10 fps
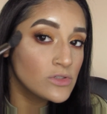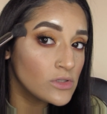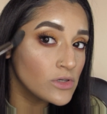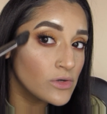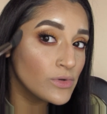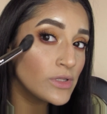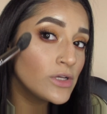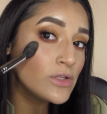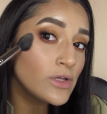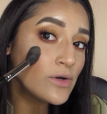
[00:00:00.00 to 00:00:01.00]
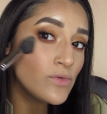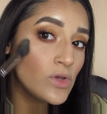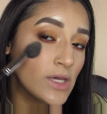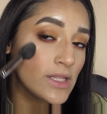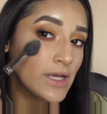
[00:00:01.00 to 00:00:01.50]
to look really
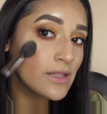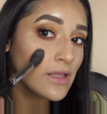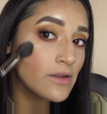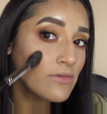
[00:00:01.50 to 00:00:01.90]
glowy. I like a lot